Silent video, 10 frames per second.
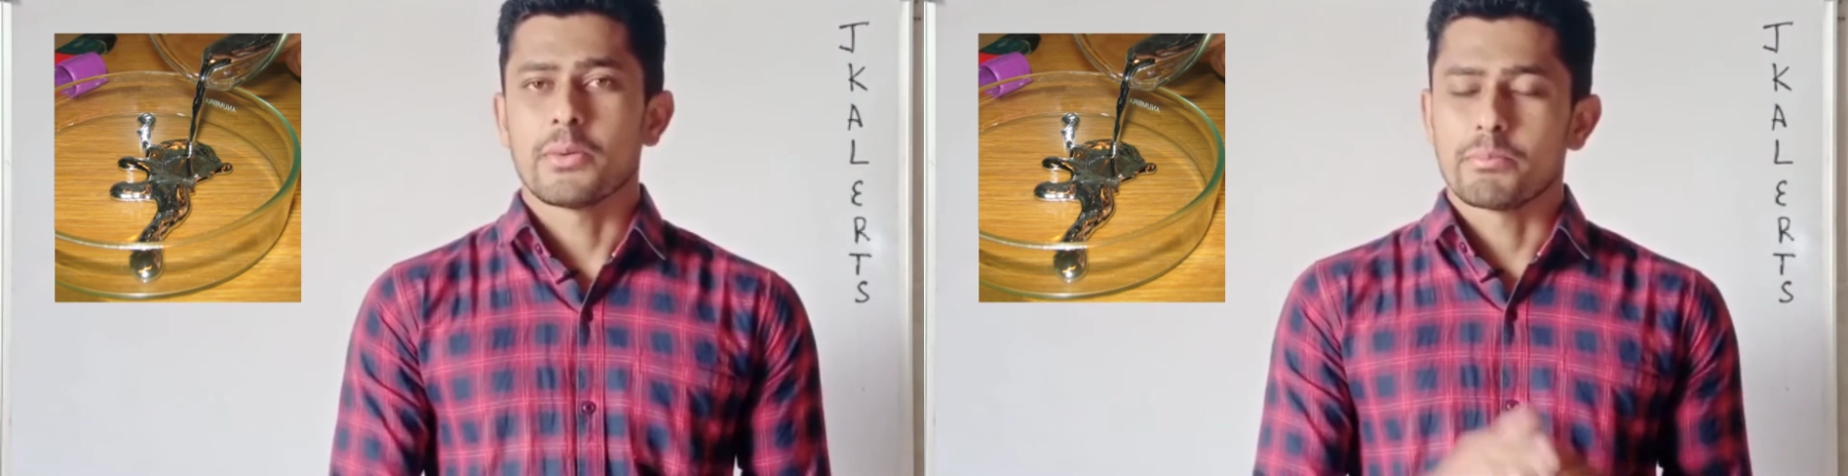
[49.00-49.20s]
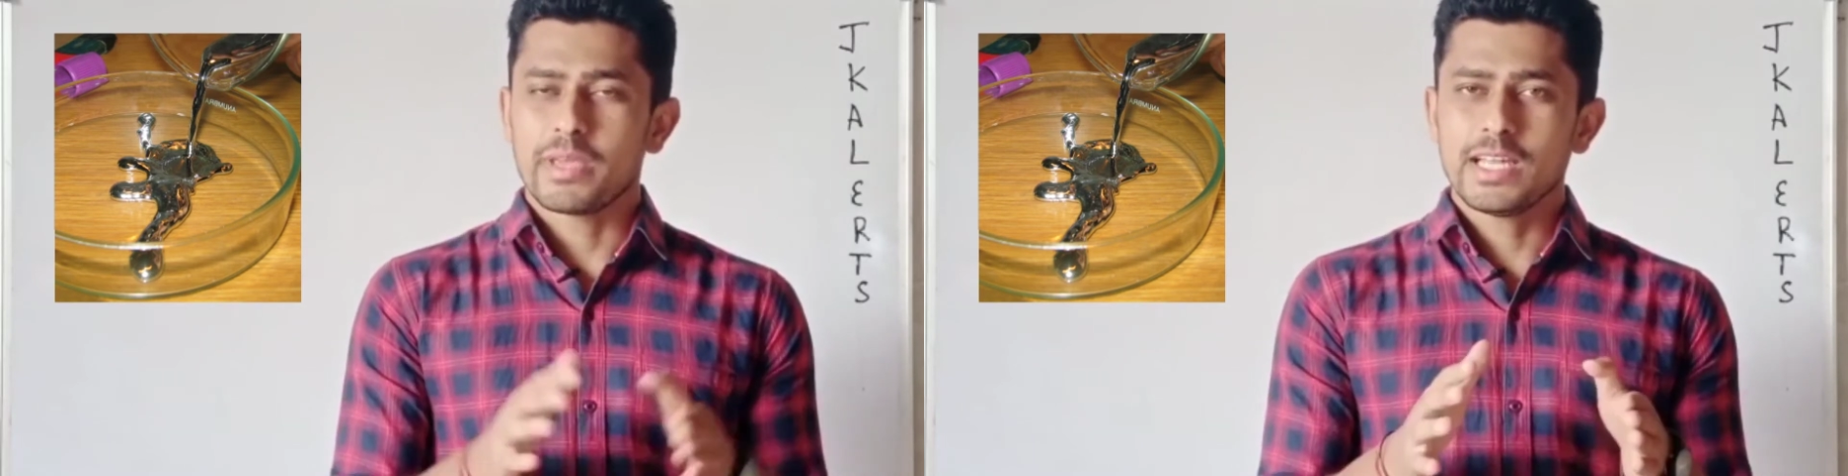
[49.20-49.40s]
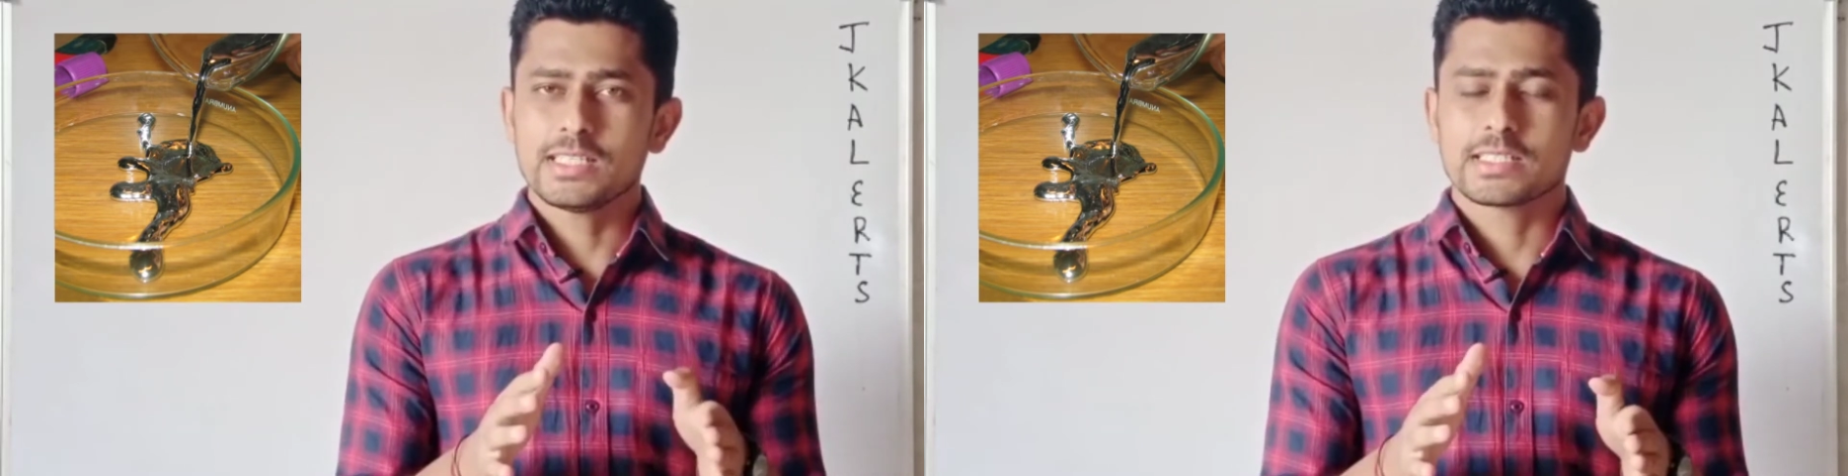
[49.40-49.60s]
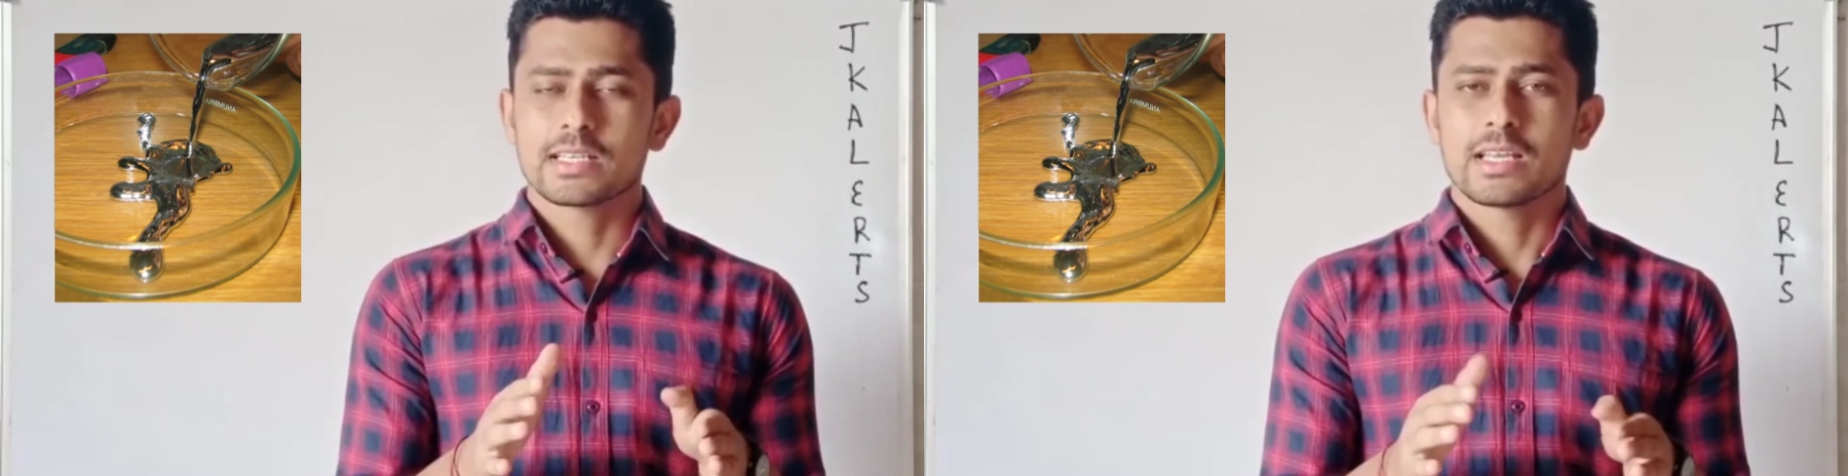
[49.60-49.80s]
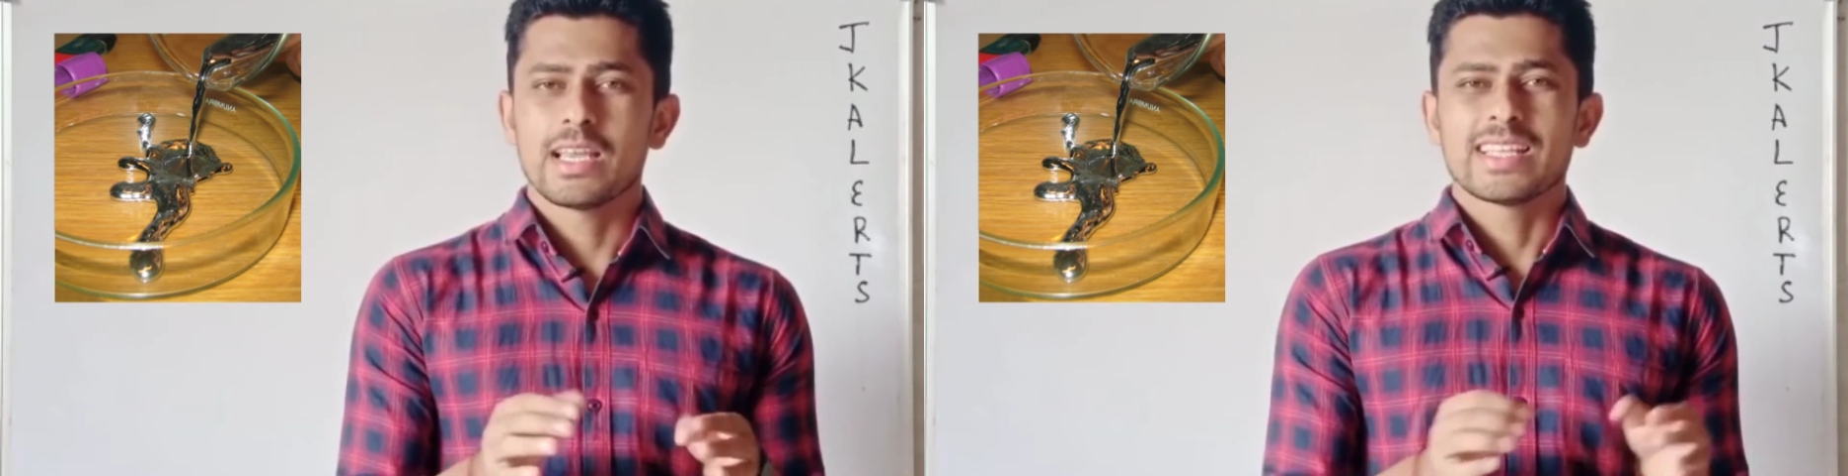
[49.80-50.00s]

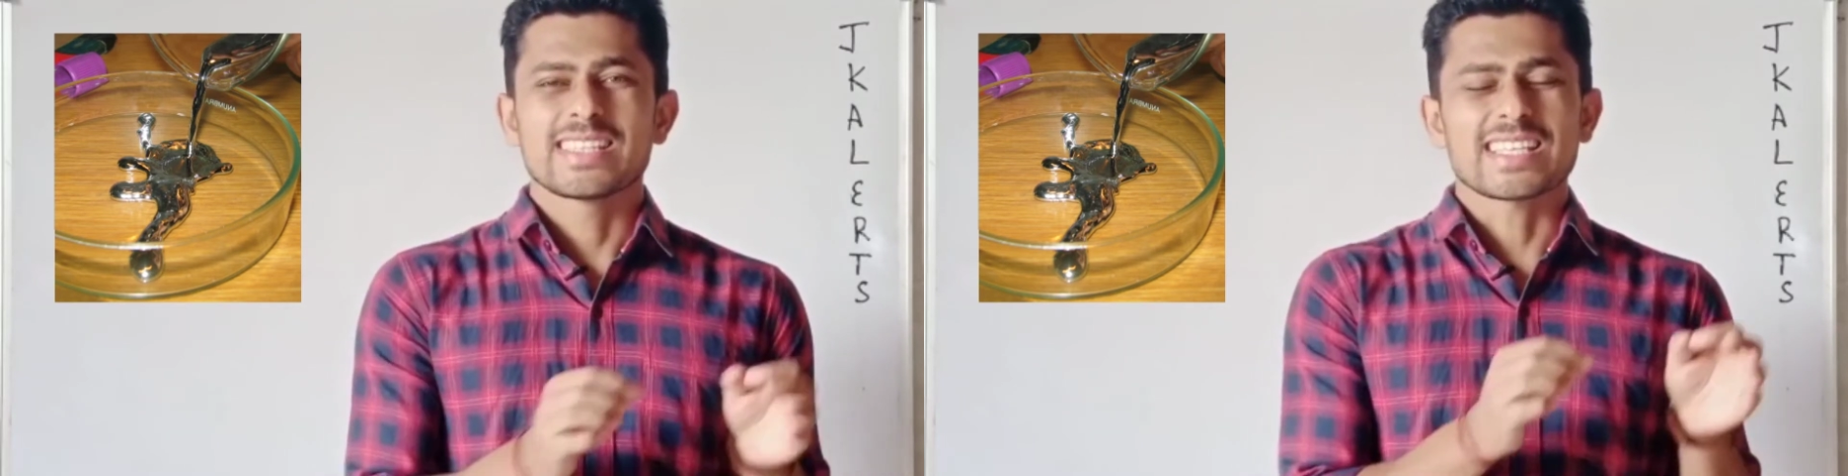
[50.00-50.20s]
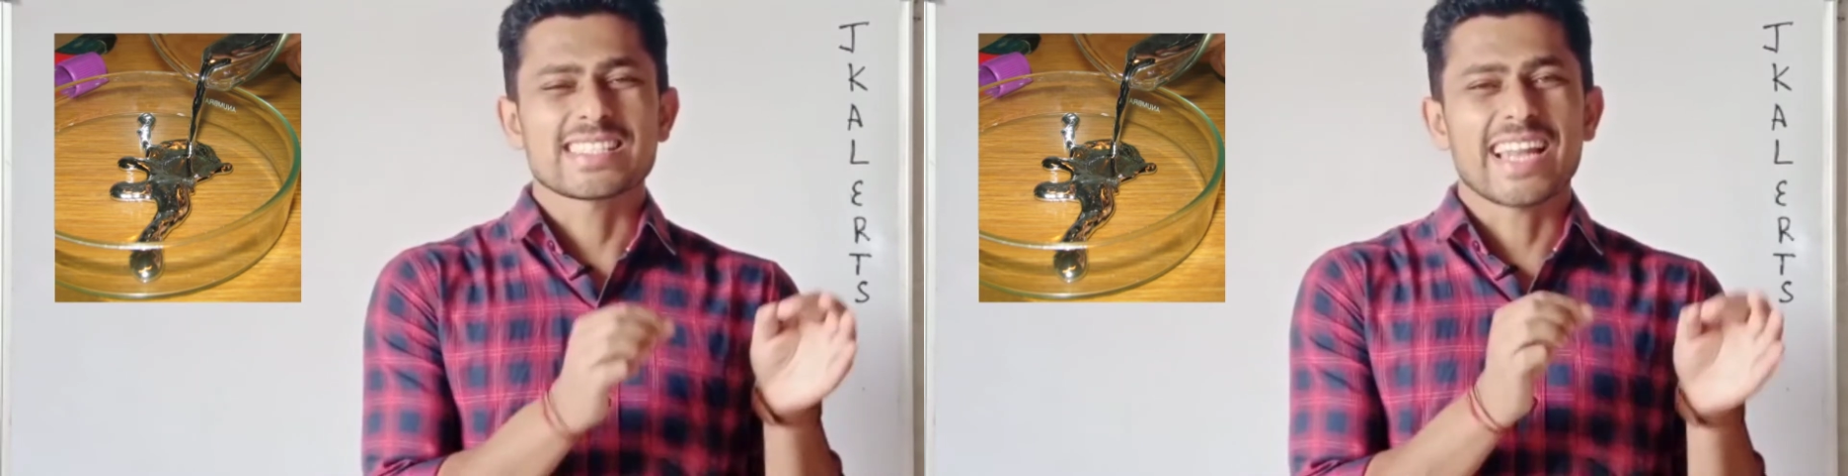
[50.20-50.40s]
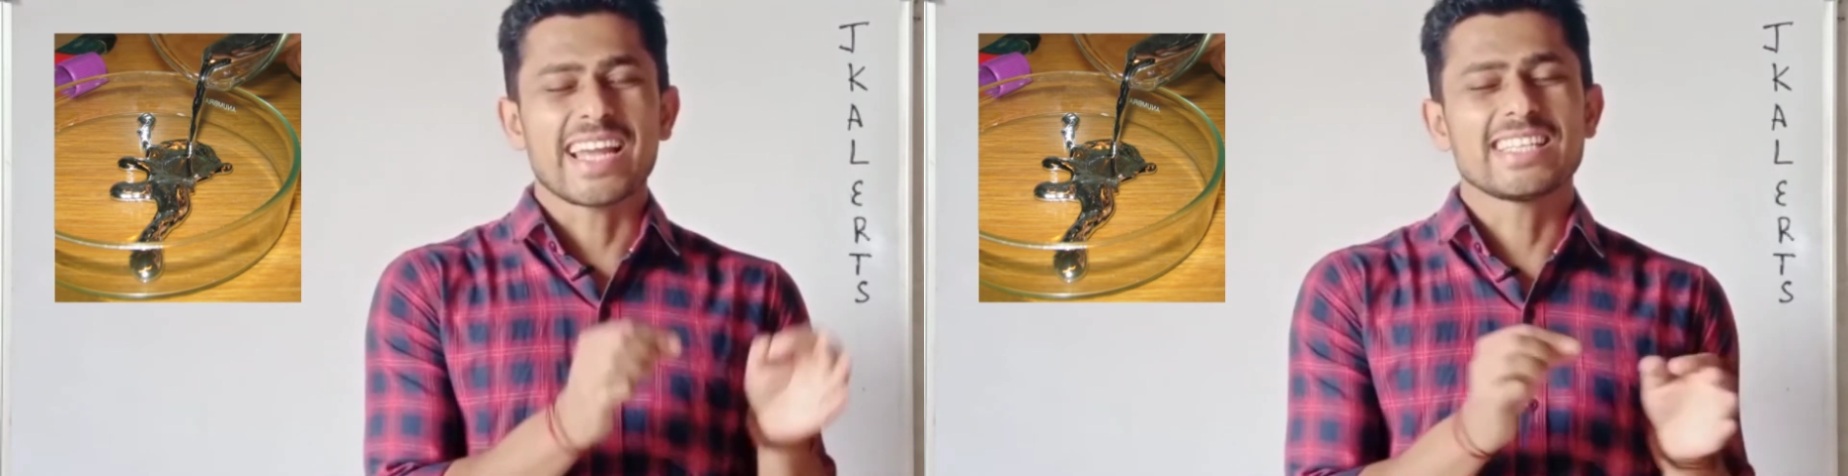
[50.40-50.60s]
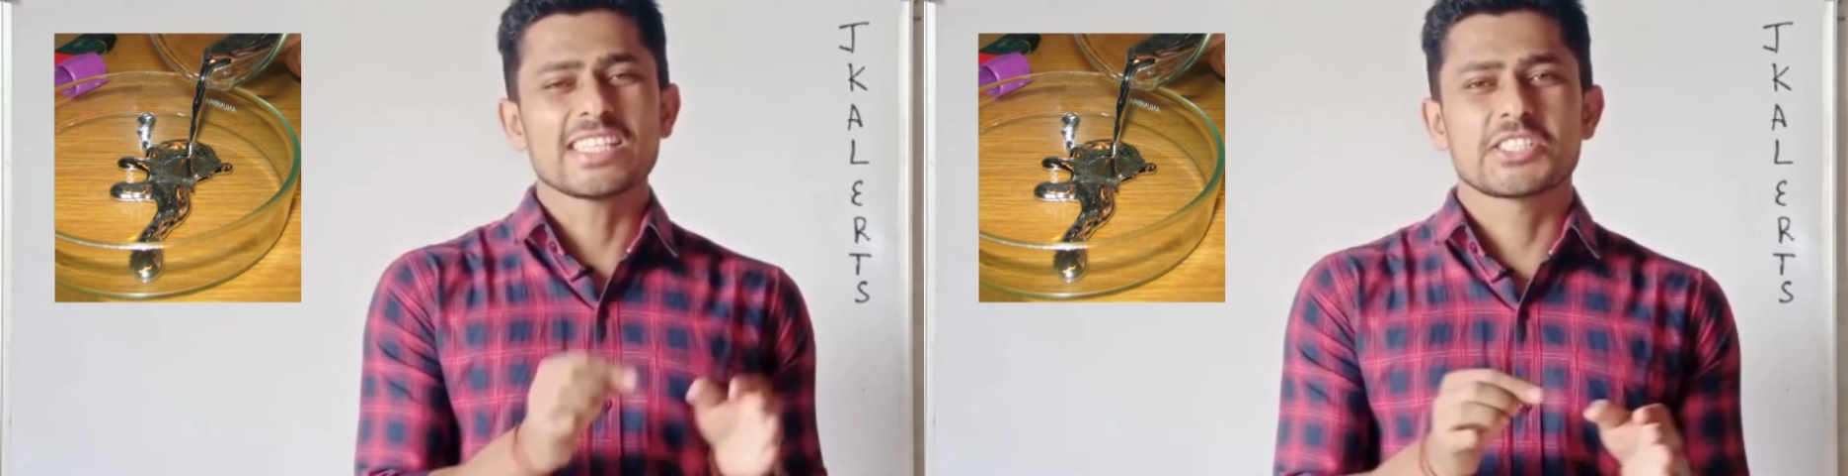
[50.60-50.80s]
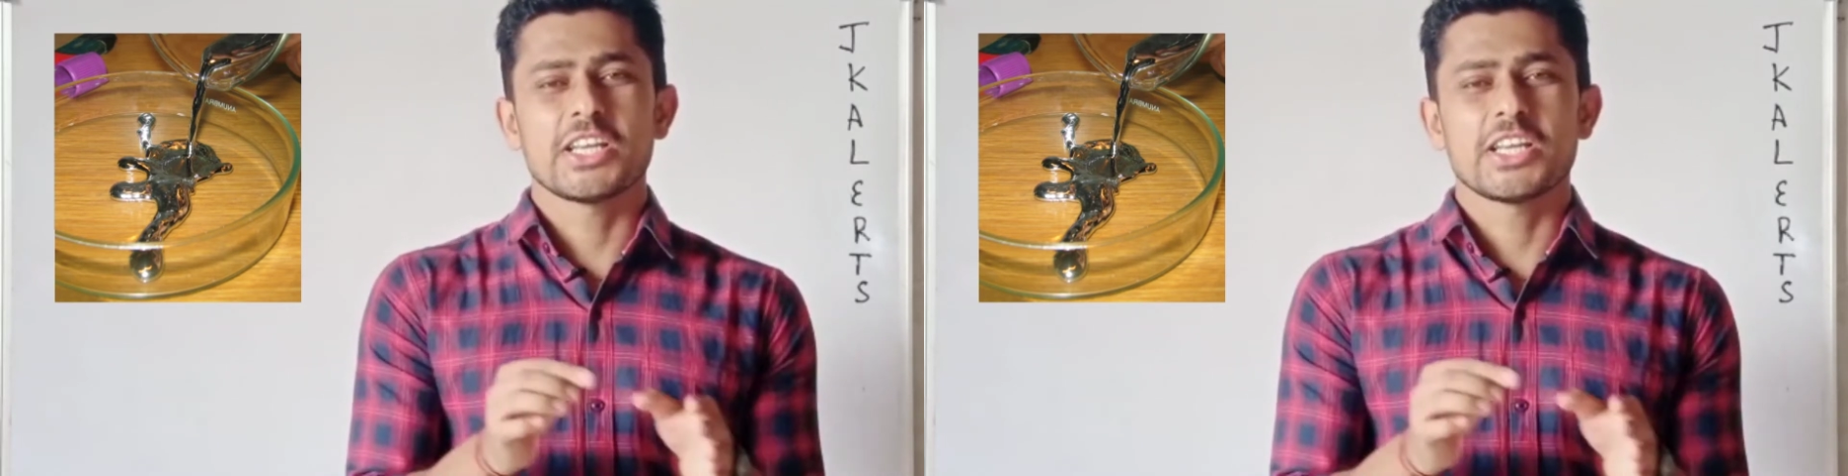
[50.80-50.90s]
Means the slightest